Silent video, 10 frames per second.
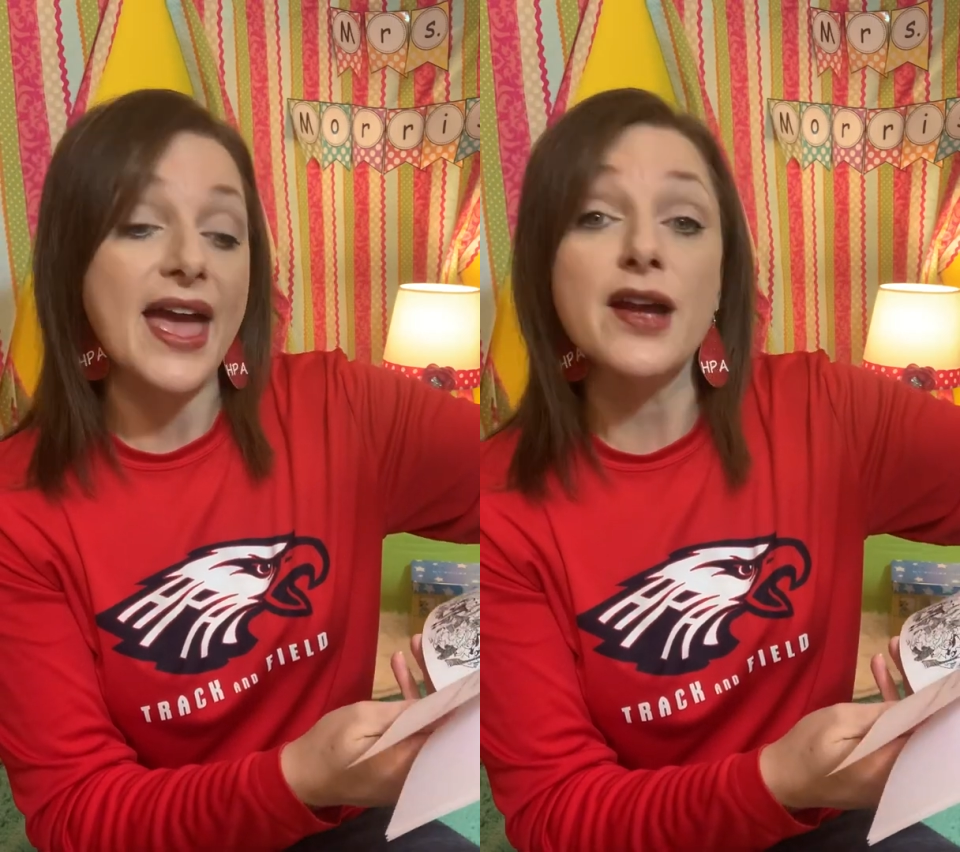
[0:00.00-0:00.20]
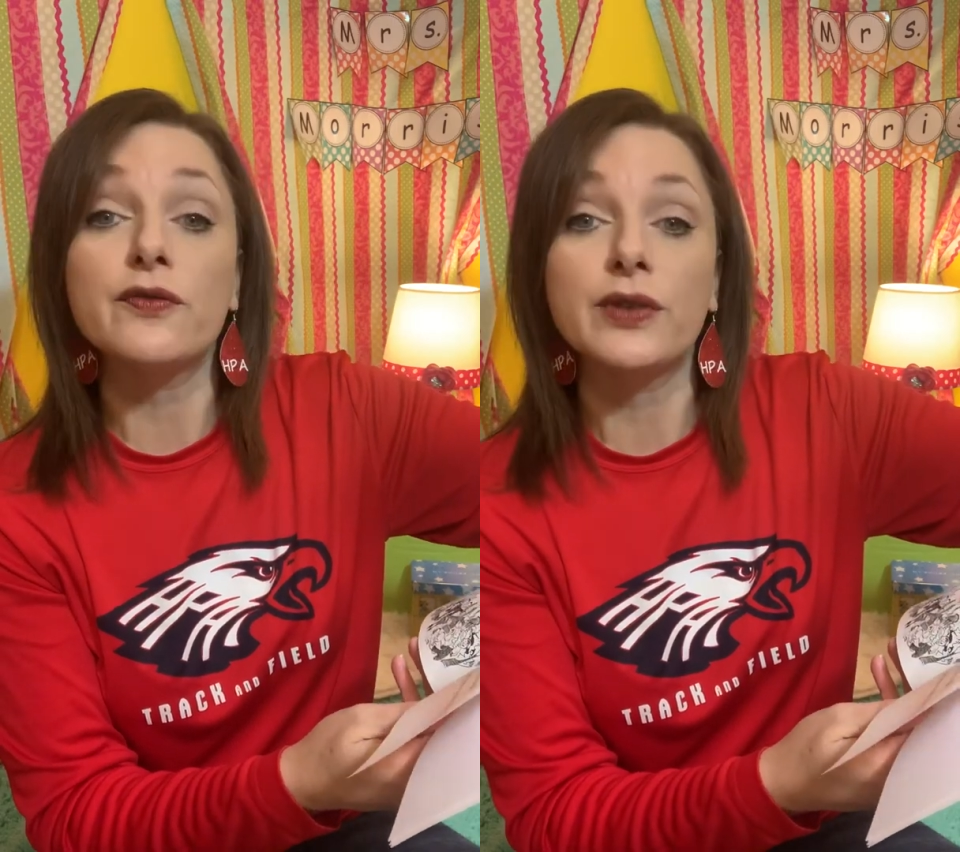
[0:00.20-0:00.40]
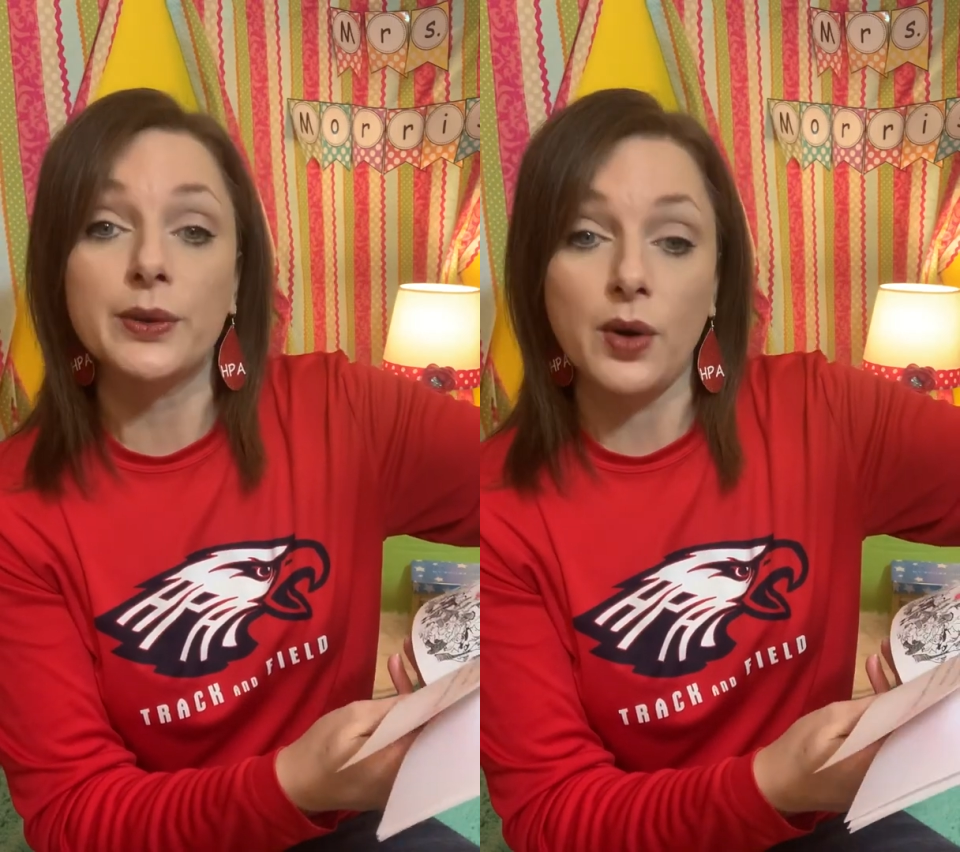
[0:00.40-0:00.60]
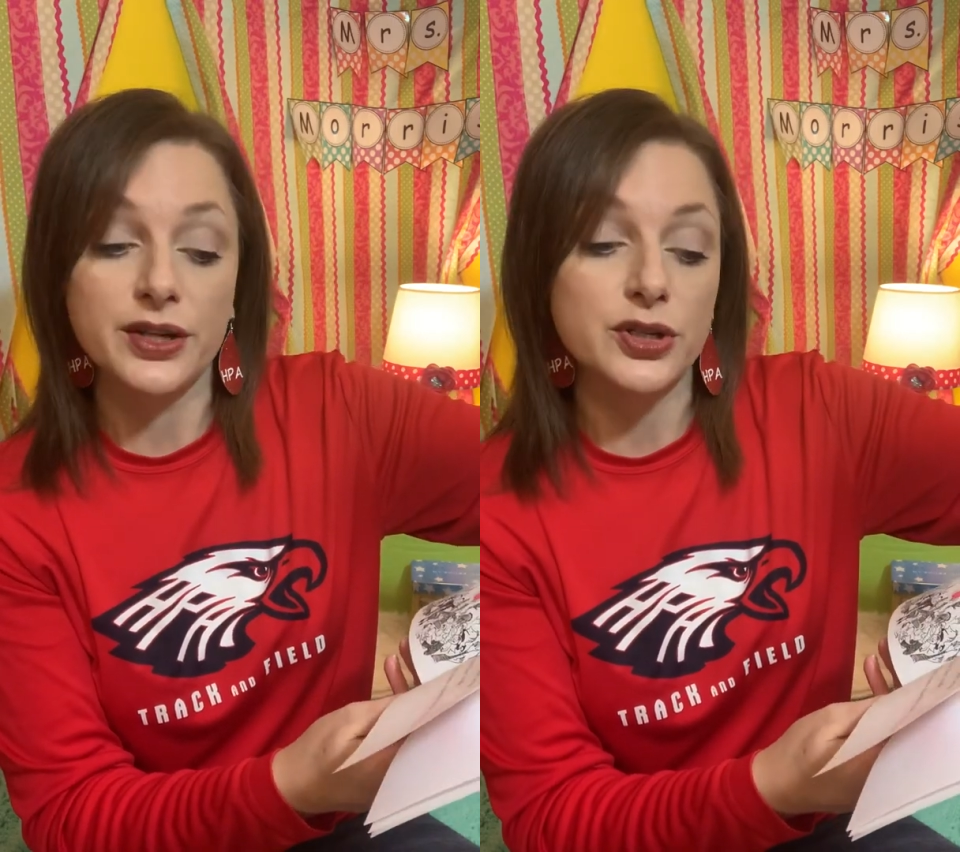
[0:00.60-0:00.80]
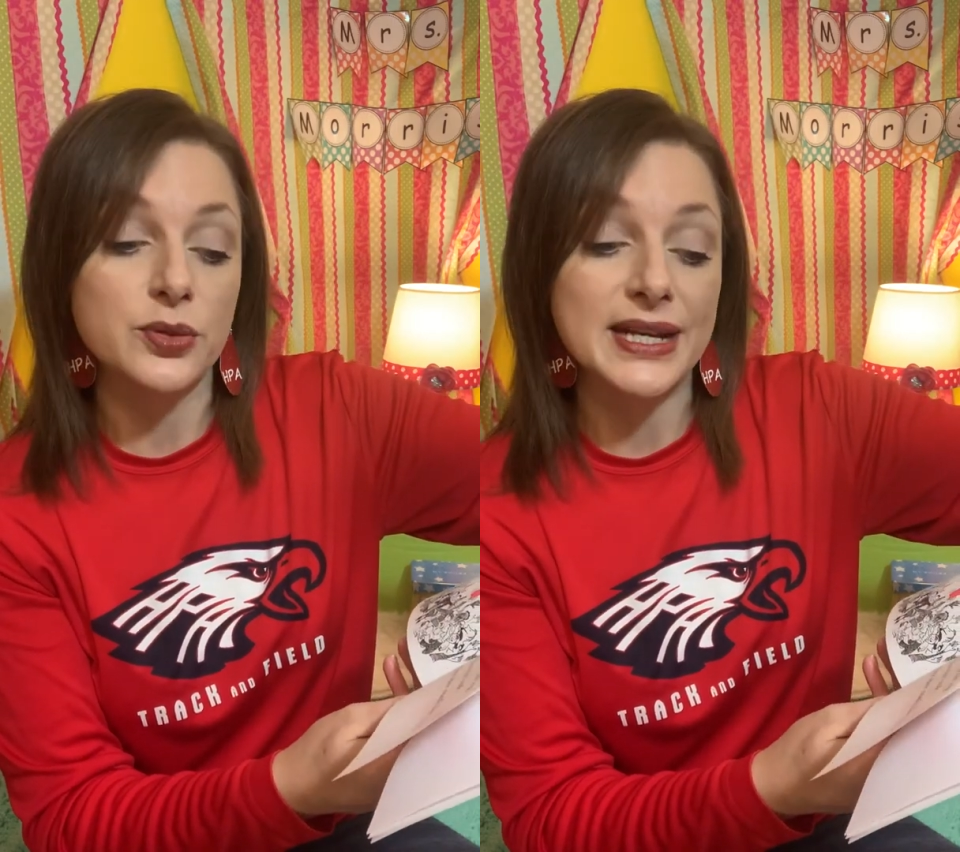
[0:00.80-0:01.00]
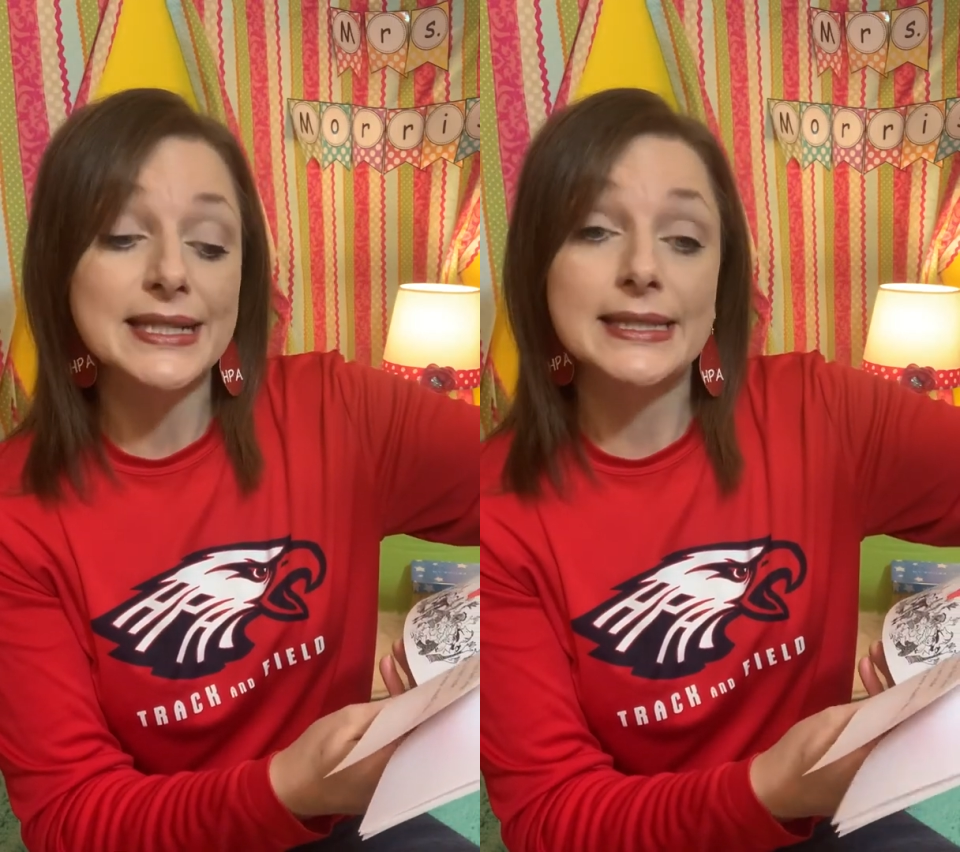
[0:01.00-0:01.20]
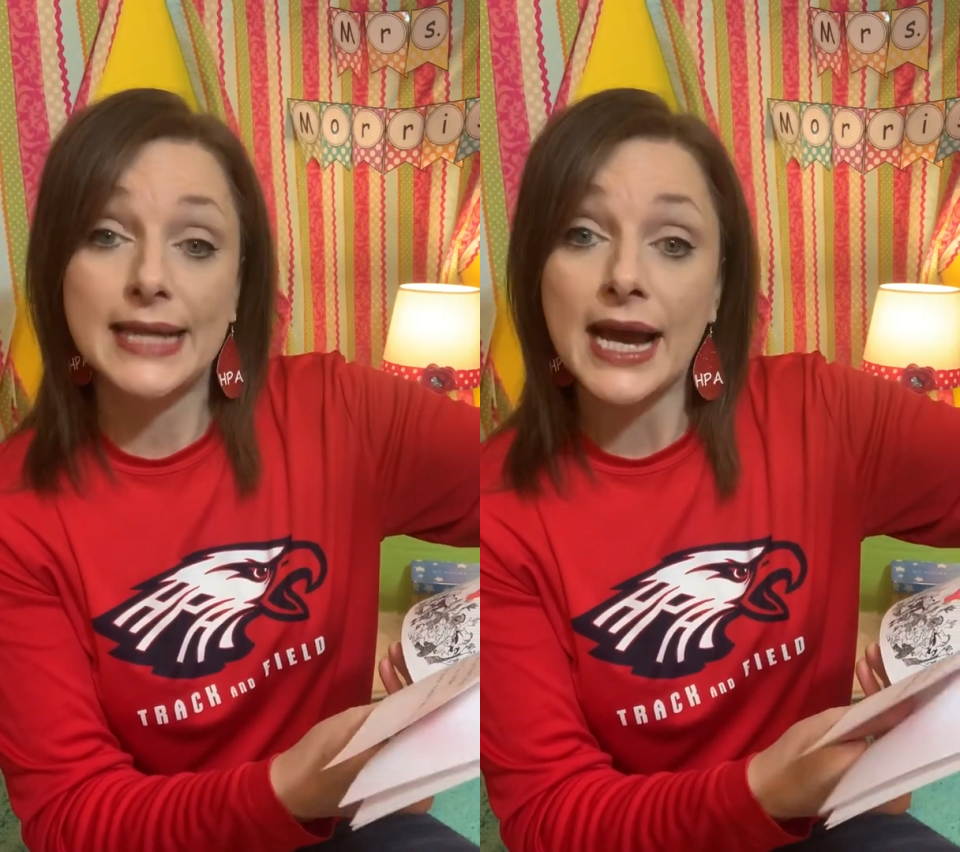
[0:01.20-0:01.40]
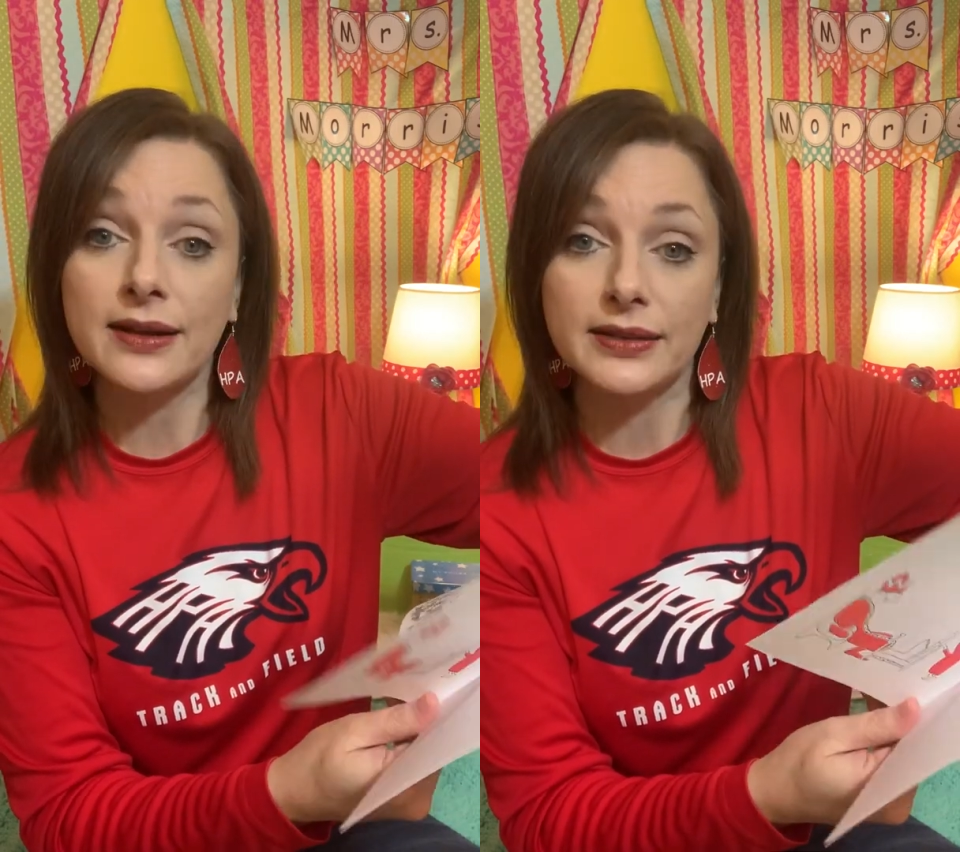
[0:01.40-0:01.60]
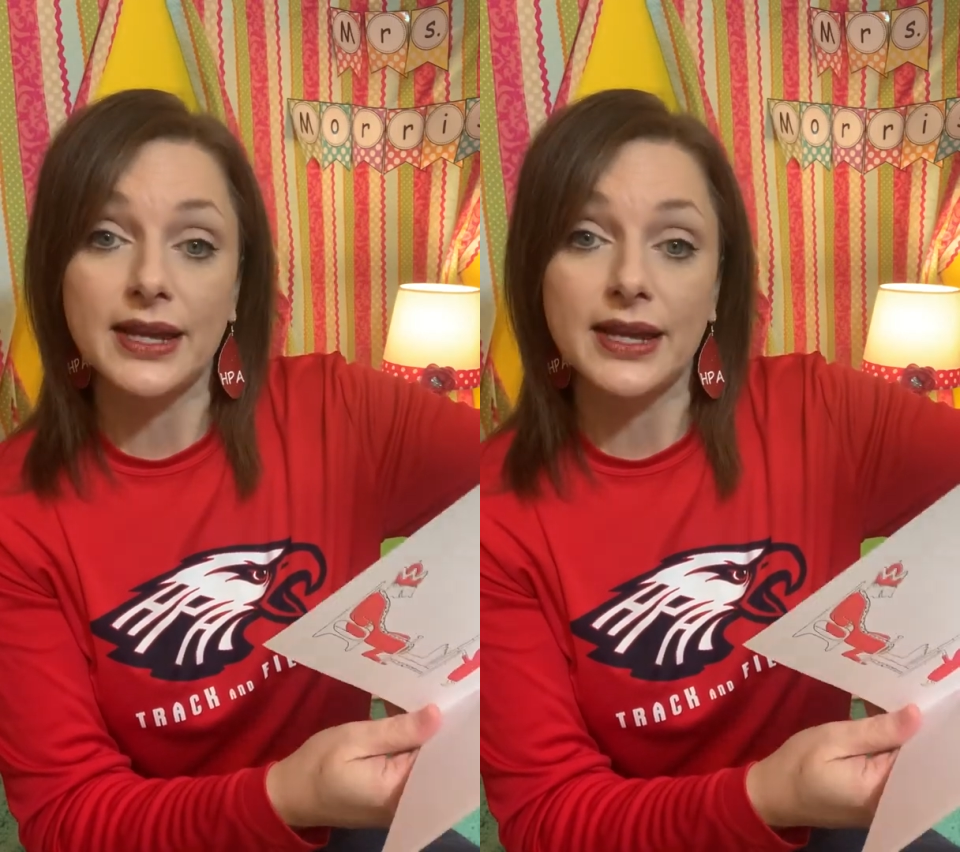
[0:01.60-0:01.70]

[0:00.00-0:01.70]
everyone knew exactly